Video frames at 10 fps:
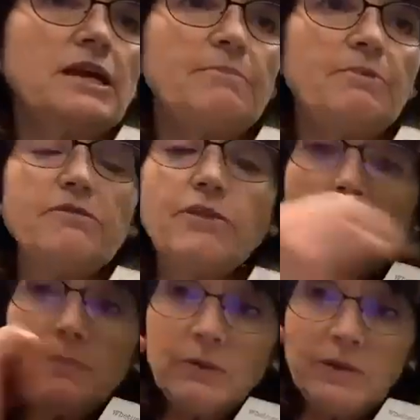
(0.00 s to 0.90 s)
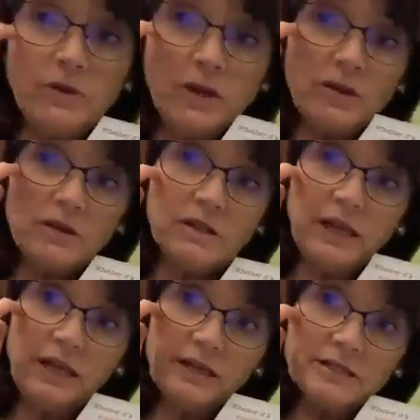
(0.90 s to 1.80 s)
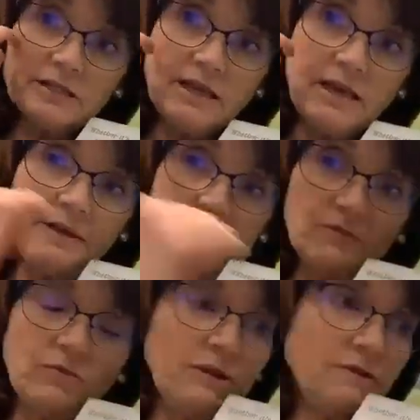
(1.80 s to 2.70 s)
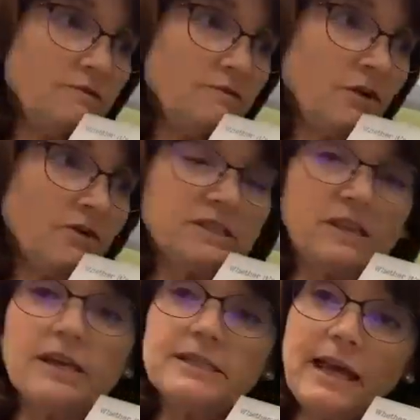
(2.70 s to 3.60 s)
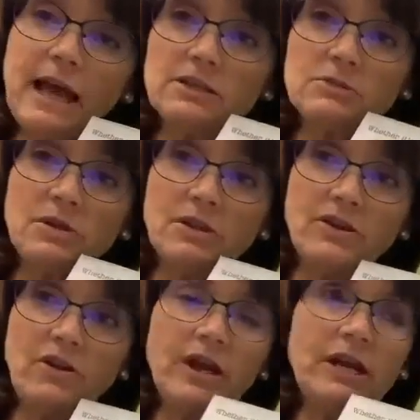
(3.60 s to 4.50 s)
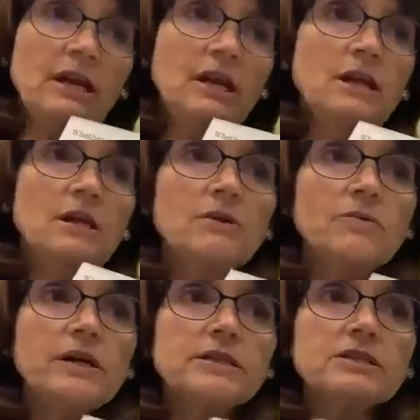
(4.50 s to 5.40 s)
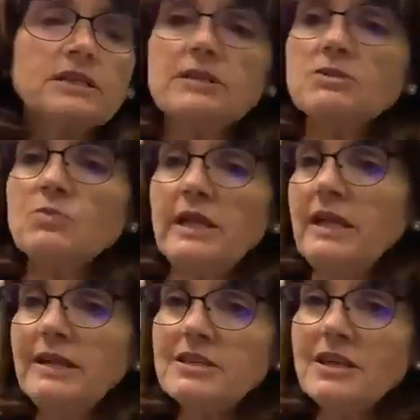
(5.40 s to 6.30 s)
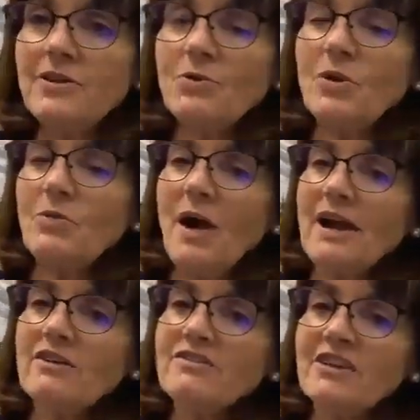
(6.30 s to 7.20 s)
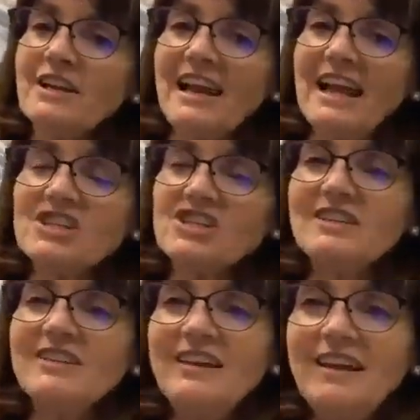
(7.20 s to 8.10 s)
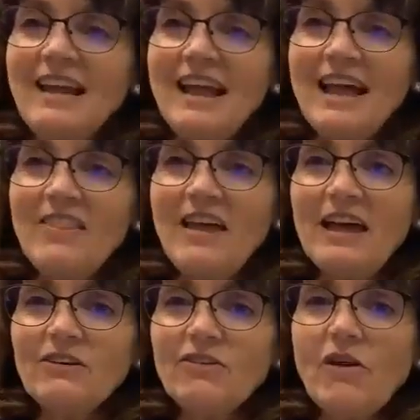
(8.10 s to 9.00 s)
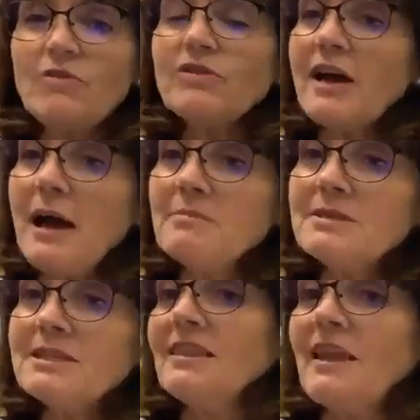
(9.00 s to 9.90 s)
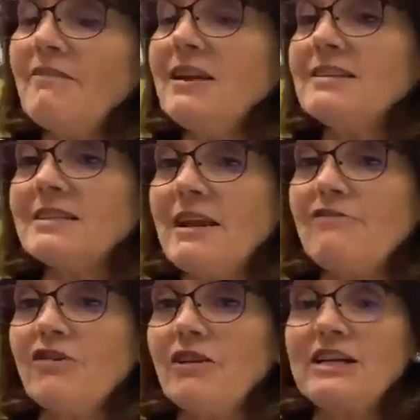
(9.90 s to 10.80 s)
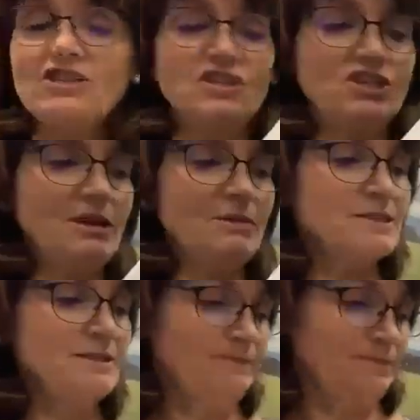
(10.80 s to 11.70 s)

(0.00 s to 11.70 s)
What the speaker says: type of therapy we do in our clinic. We focus on attachment theory, which says we need each other, we're wired for connection, and that growth comes in loving, safe relationships.